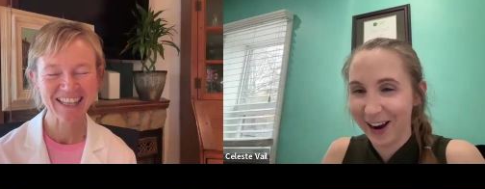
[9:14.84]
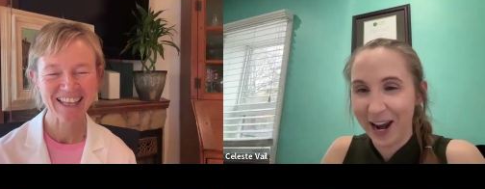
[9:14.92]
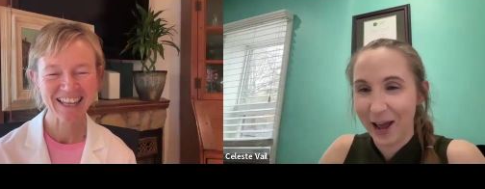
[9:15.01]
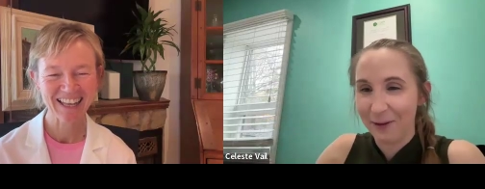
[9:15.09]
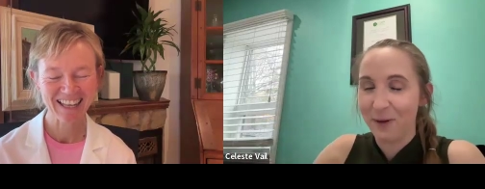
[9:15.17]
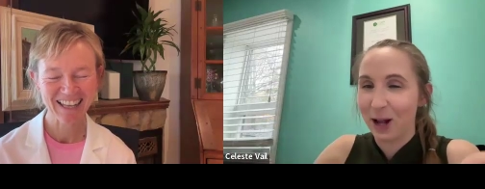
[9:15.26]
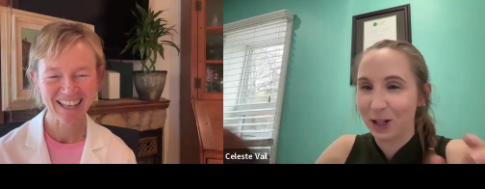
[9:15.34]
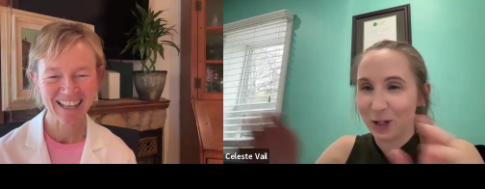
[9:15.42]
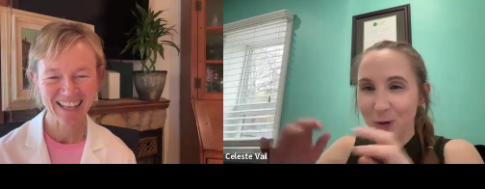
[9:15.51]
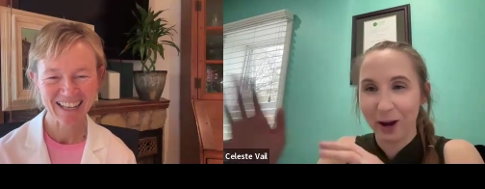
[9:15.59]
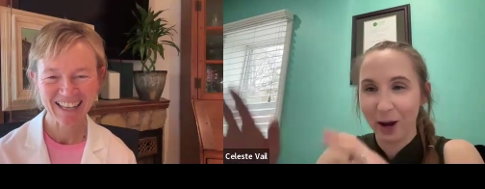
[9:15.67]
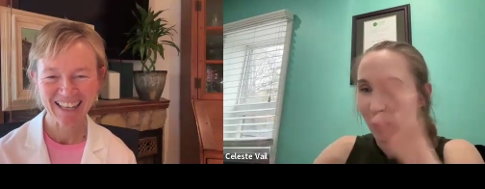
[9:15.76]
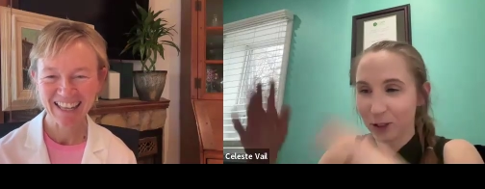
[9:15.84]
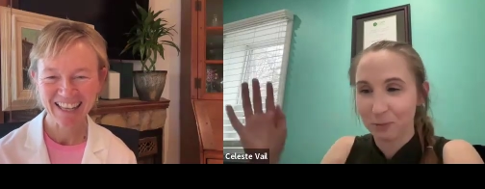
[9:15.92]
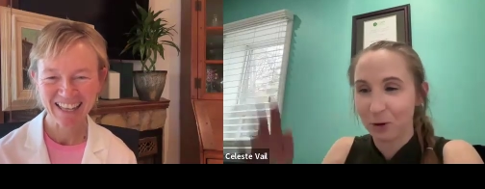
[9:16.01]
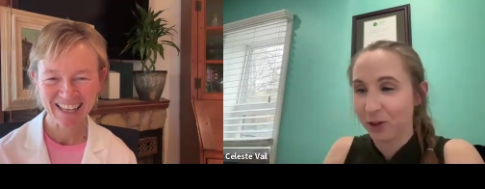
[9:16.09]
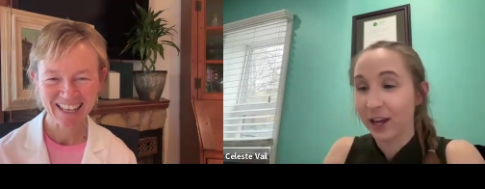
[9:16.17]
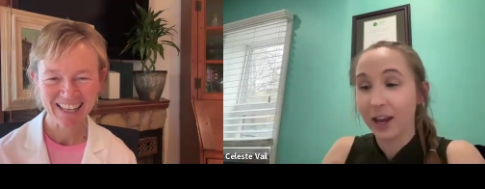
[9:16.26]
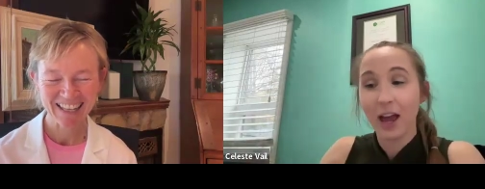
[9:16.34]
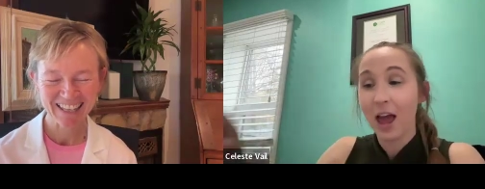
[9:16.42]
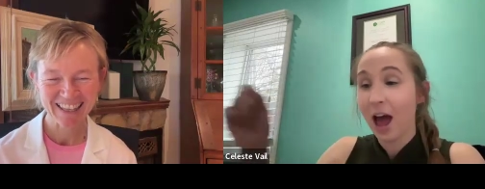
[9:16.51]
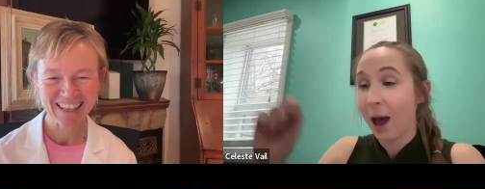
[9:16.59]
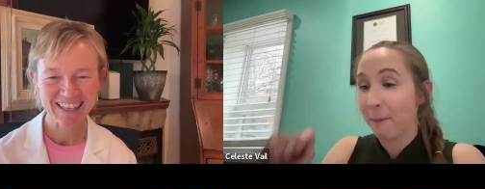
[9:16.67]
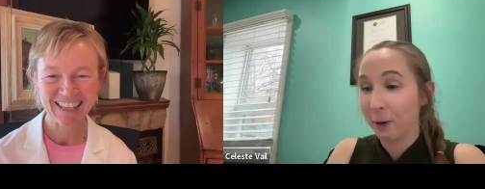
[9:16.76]
Speaker 1: So and I I do my whole smoothie.
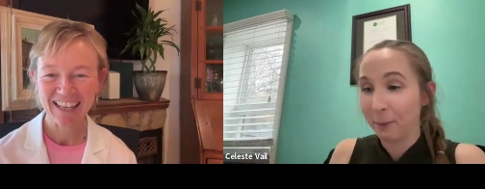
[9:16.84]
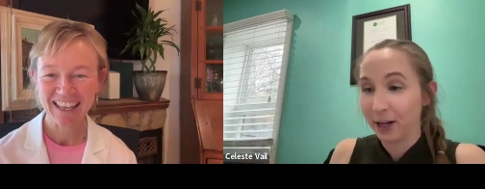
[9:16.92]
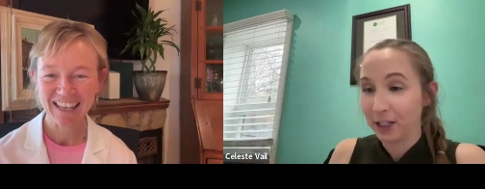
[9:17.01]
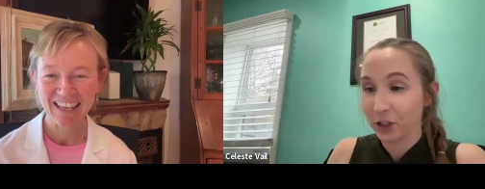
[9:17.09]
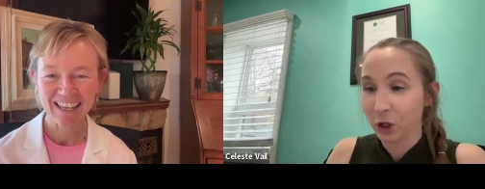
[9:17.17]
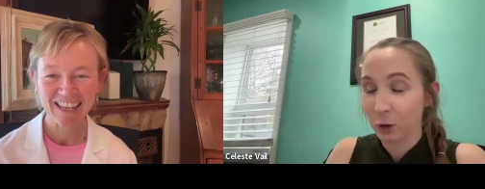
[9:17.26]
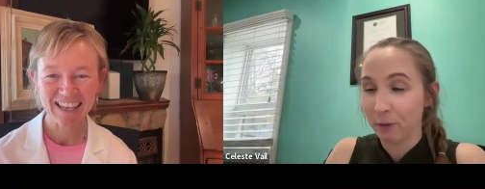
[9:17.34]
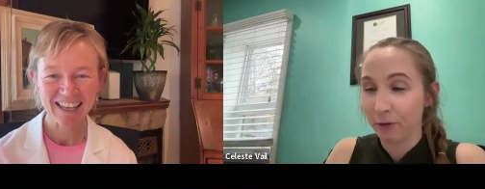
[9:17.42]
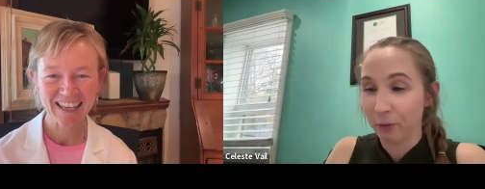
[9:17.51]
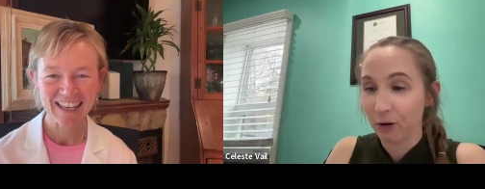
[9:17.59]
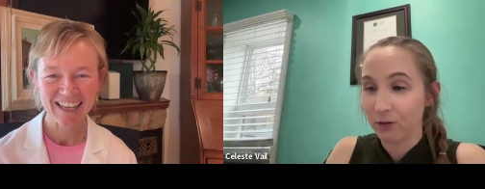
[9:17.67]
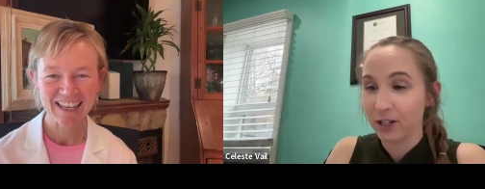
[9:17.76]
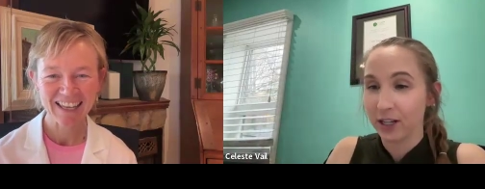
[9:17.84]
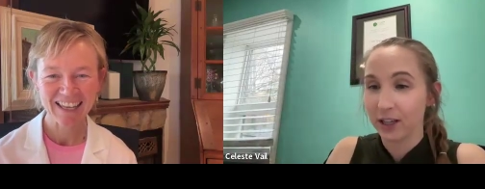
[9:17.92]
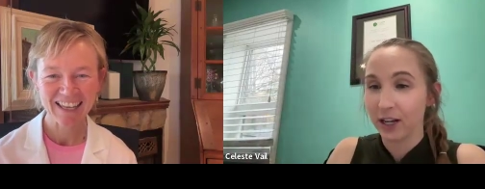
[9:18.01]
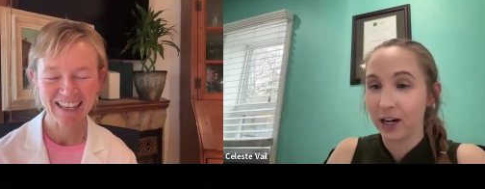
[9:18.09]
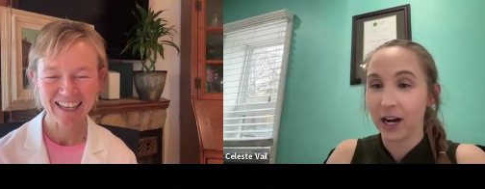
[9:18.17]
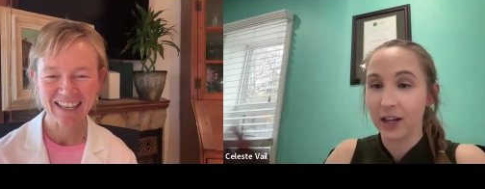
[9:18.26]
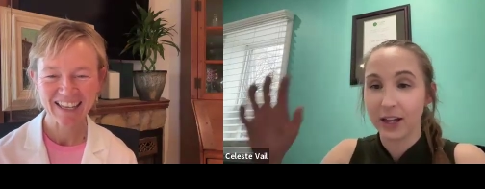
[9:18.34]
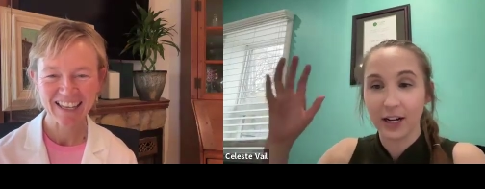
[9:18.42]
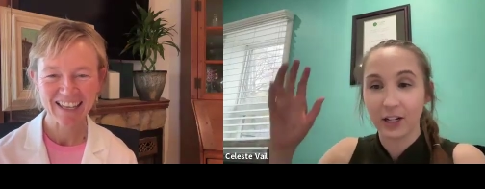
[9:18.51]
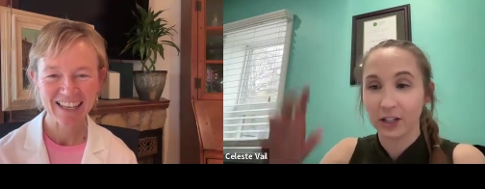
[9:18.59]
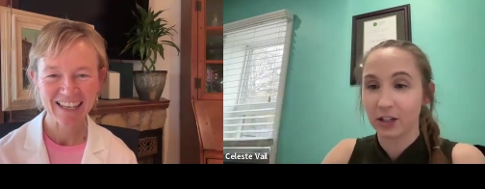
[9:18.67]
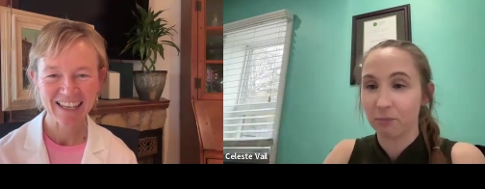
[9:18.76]
I put my scoop of protein in there, and
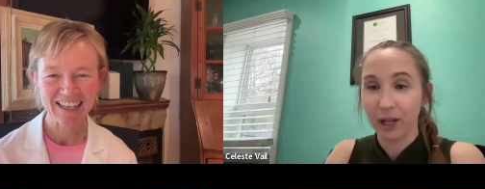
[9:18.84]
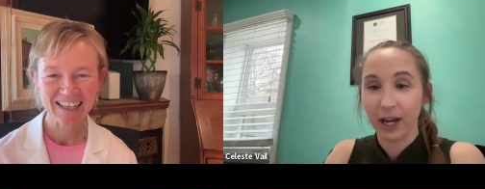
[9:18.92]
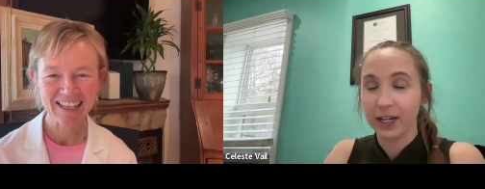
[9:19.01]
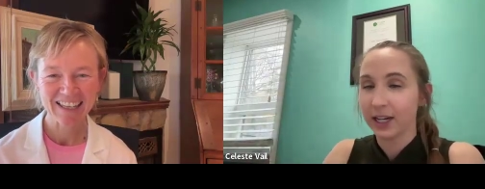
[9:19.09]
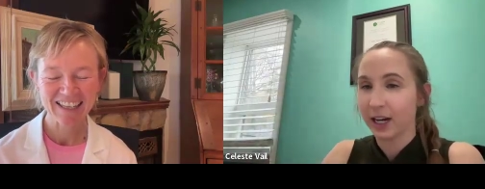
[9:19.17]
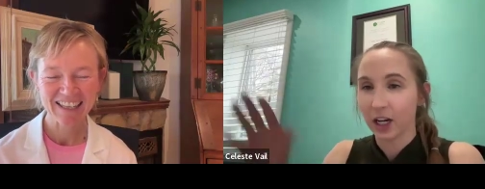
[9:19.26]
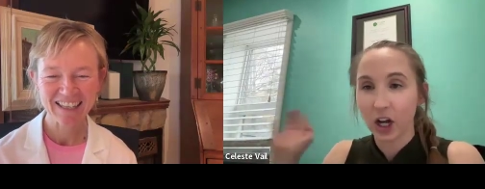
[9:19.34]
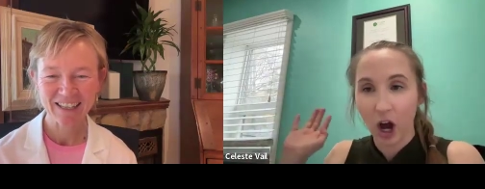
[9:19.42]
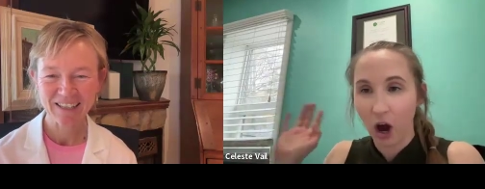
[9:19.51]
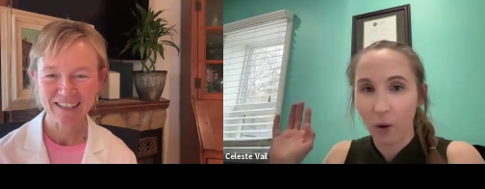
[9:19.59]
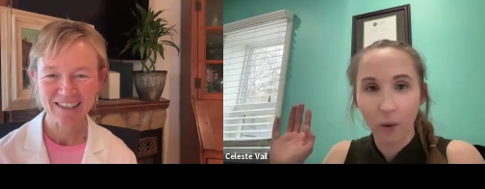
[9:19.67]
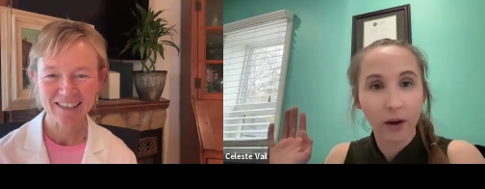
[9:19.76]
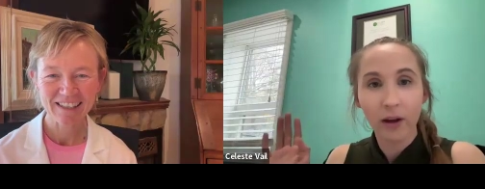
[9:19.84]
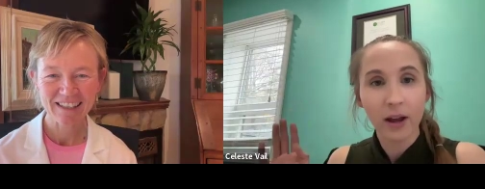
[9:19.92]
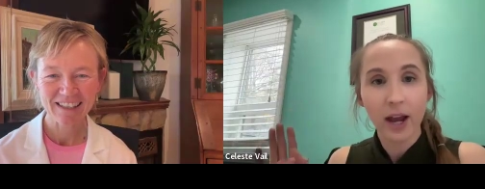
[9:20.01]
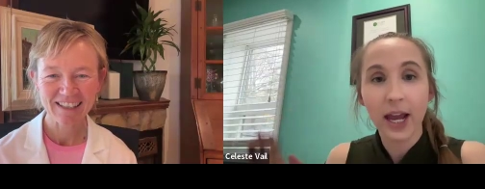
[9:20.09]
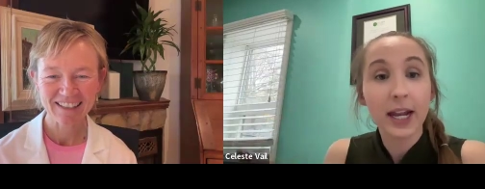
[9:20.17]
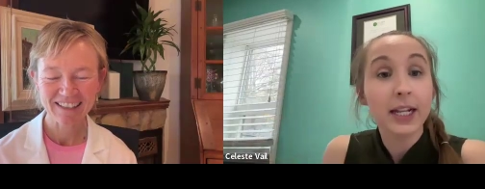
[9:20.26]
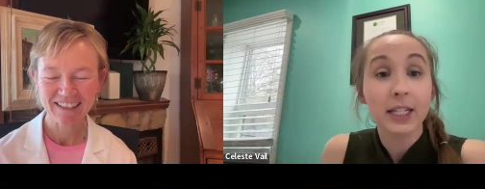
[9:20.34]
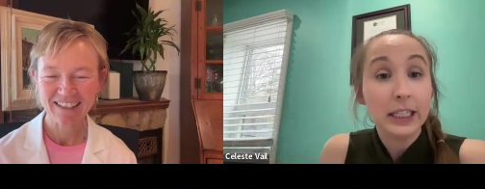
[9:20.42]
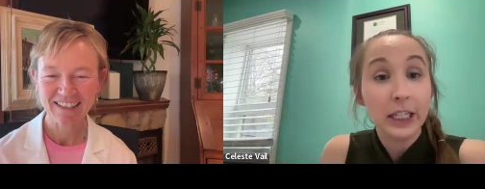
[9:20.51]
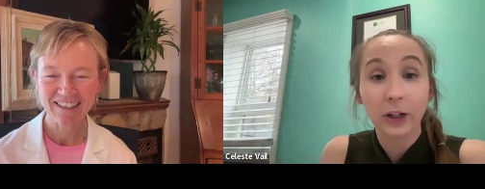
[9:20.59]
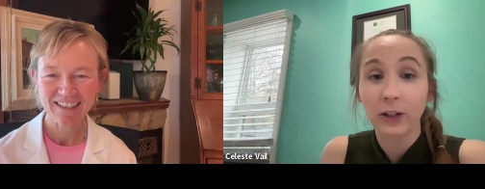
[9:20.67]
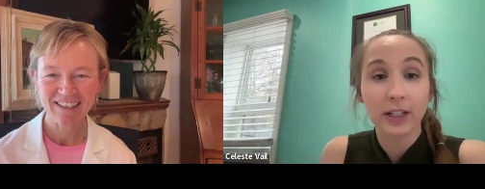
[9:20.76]
then I just blend it and go. And it
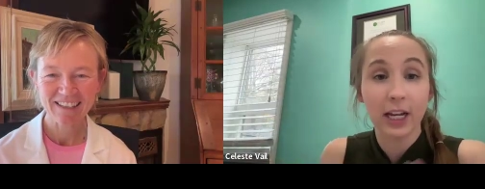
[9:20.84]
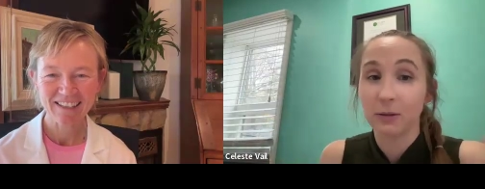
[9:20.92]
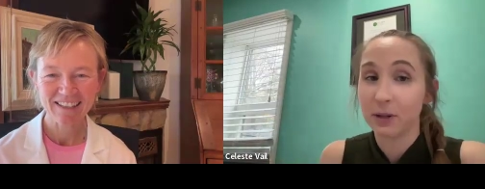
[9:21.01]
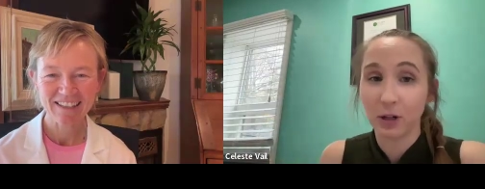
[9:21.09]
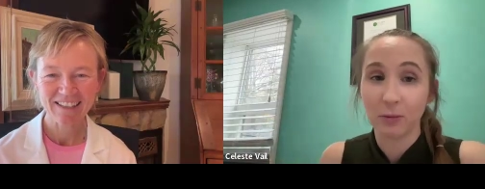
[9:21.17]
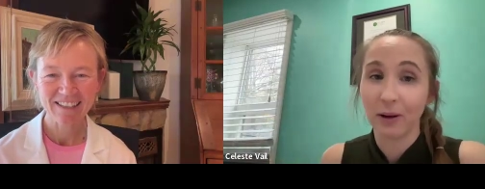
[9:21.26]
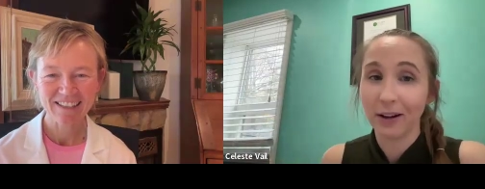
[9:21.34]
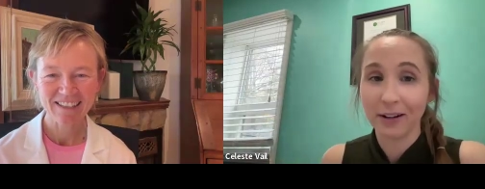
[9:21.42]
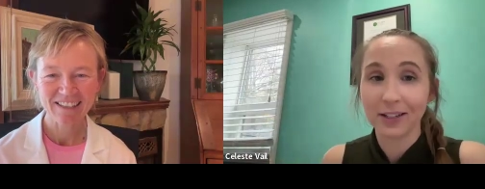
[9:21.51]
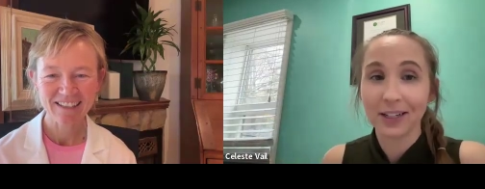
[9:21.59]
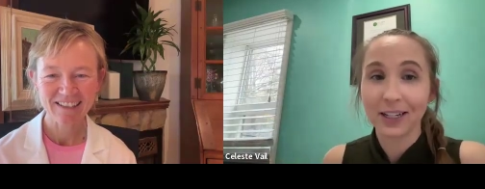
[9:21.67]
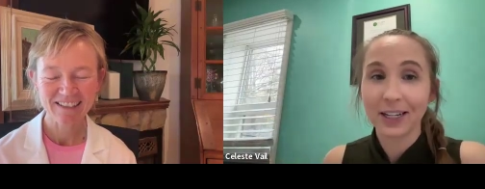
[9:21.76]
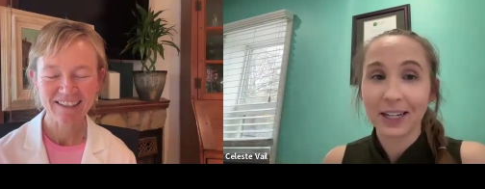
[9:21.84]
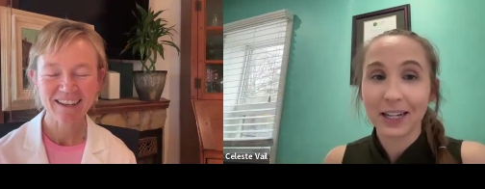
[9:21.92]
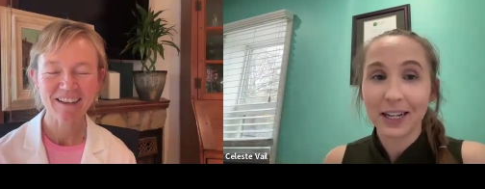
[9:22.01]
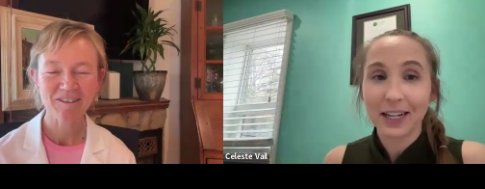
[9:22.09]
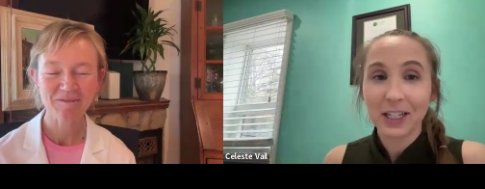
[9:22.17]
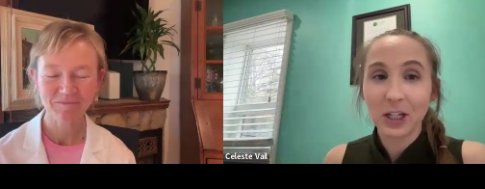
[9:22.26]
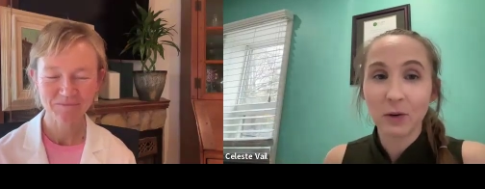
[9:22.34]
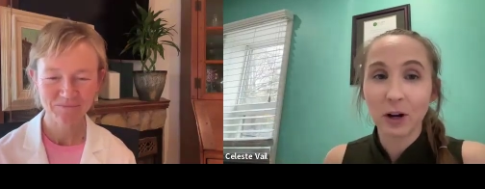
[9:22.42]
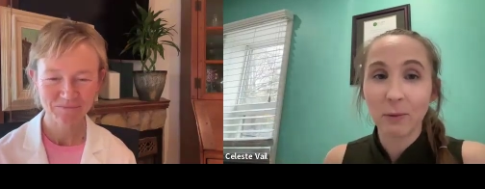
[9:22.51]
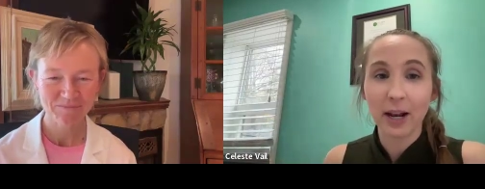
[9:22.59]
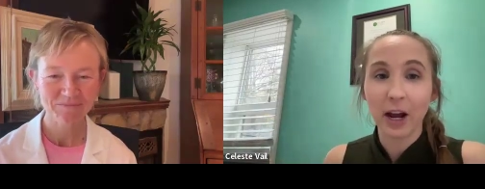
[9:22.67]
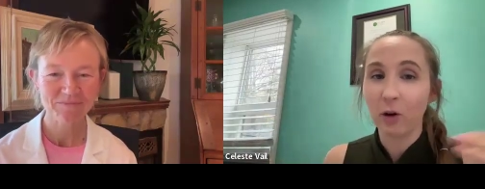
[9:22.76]
literally takes me two minutes. Yeah. You know what I